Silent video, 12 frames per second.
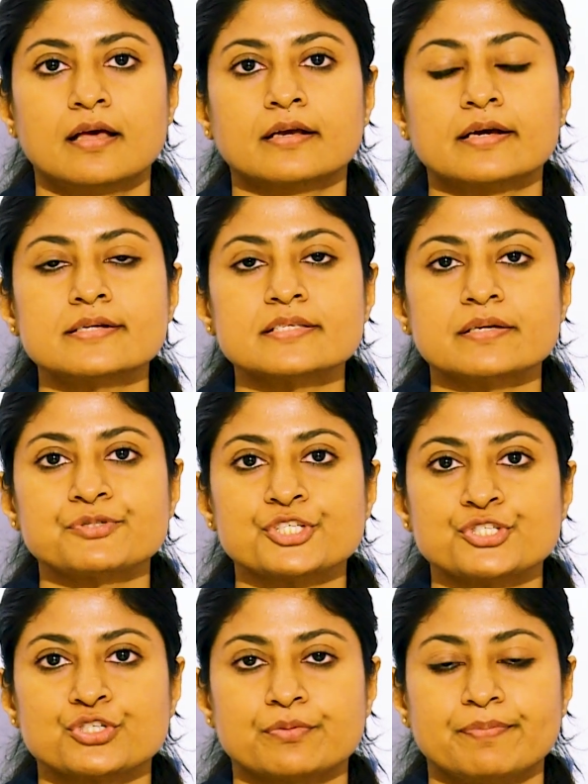Conception
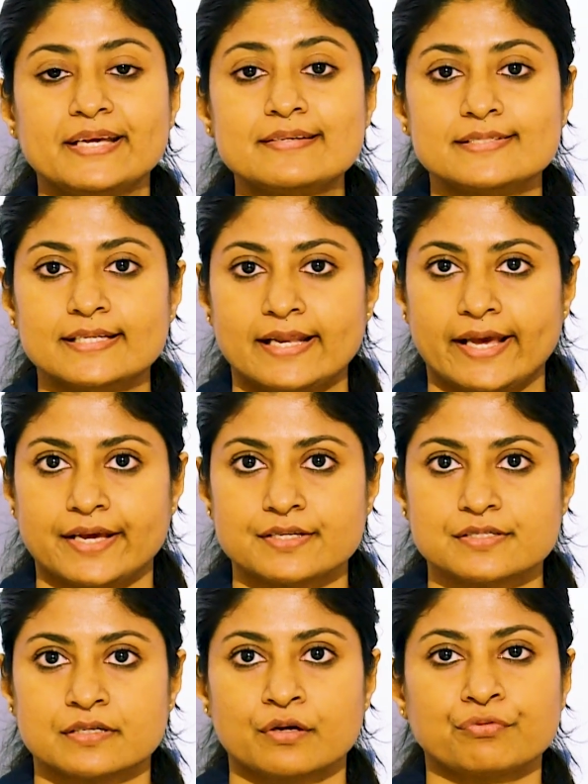should be
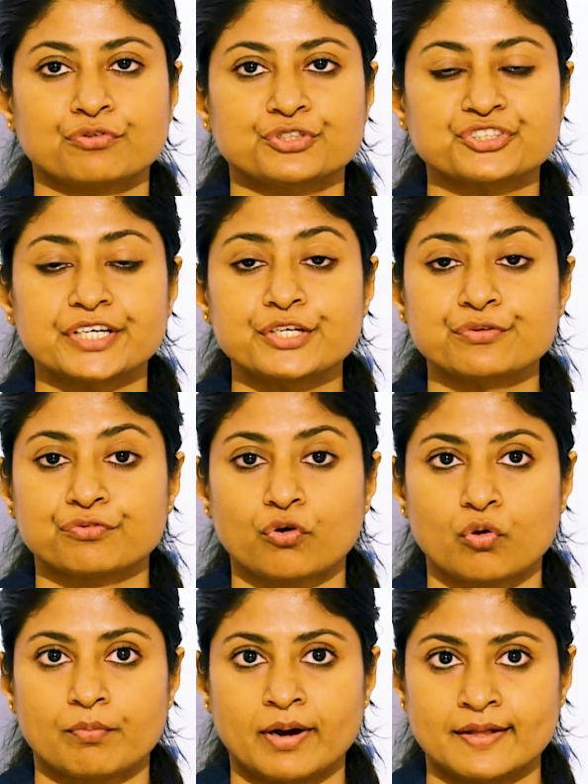delayed for 3 to
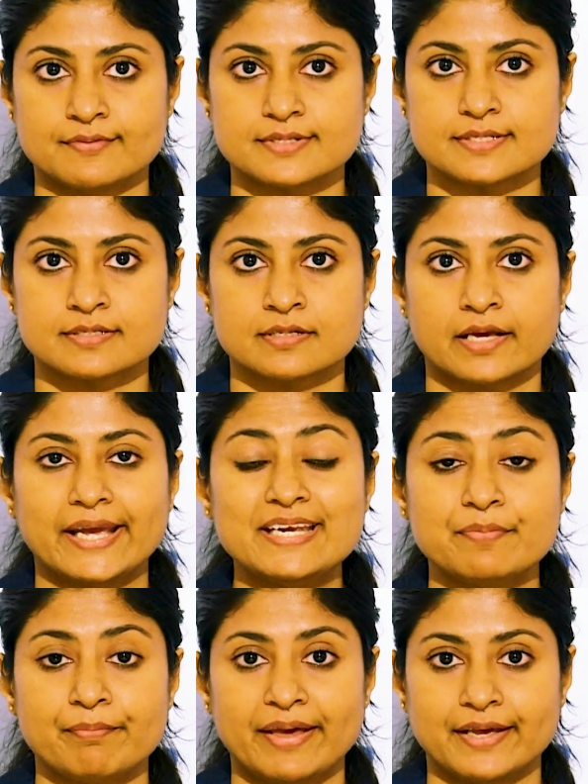4 months
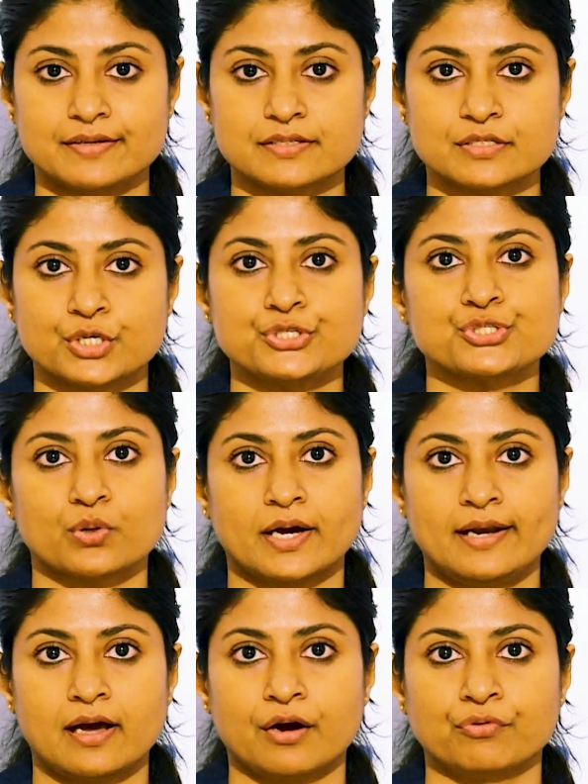in men to
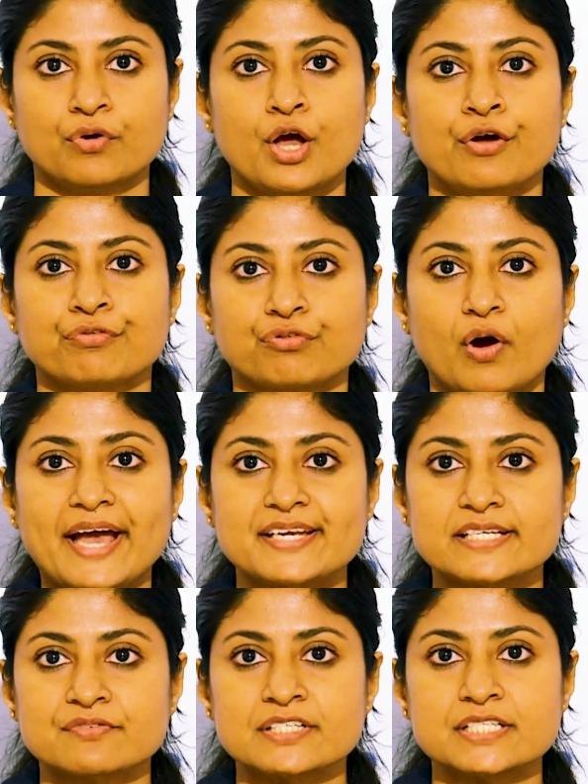allow for
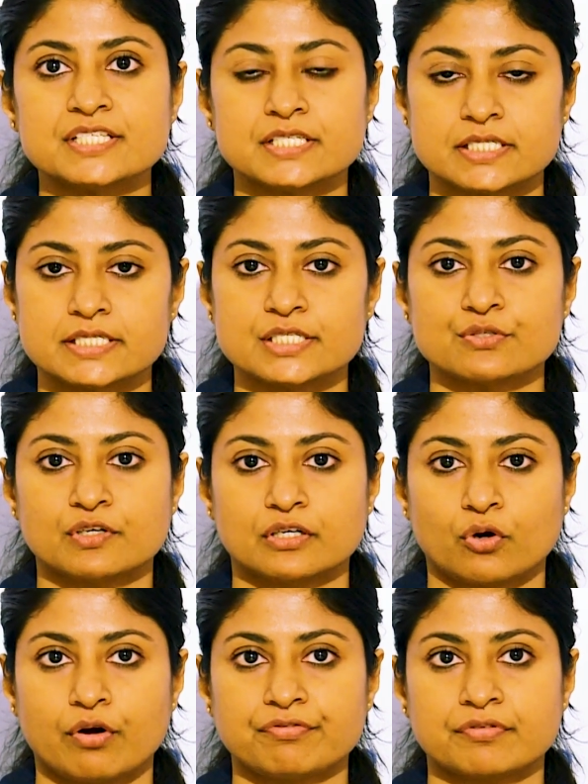adequate turnover
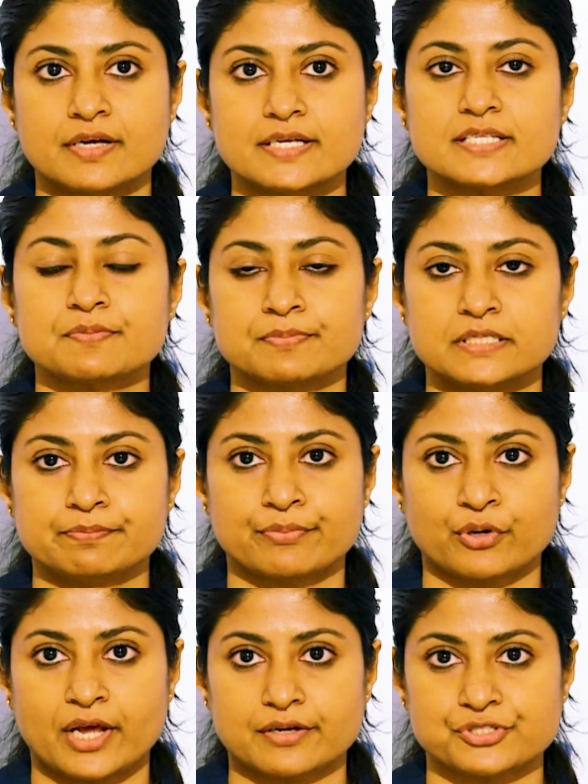of sperm
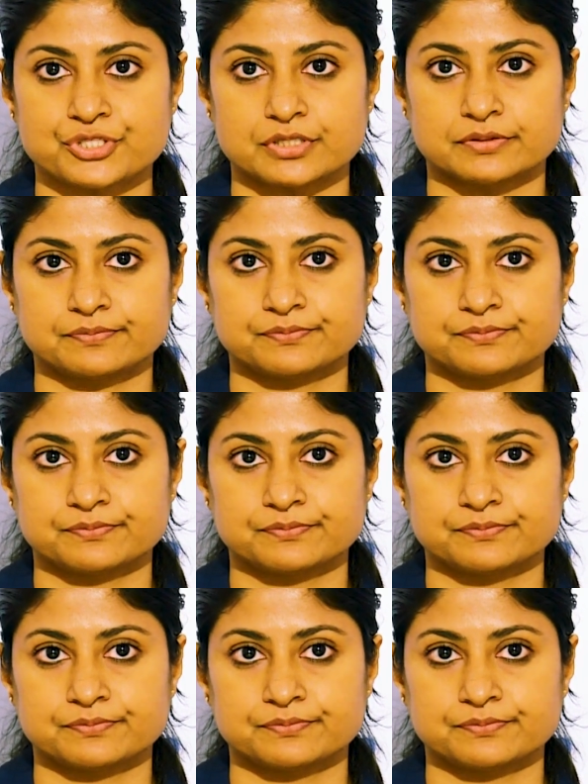production.